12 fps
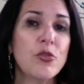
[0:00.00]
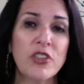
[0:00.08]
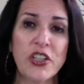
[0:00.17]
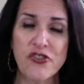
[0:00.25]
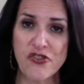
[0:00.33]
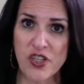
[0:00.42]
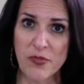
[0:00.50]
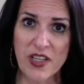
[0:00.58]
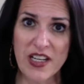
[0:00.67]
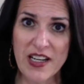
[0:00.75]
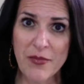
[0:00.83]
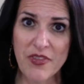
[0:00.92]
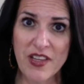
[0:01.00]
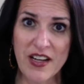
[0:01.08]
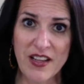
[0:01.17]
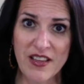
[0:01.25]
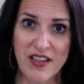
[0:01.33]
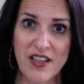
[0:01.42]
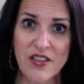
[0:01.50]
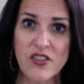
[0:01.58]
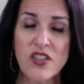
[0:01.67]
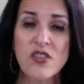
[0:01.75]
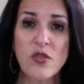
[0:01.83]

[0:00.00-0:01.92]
your relationship than any anything else.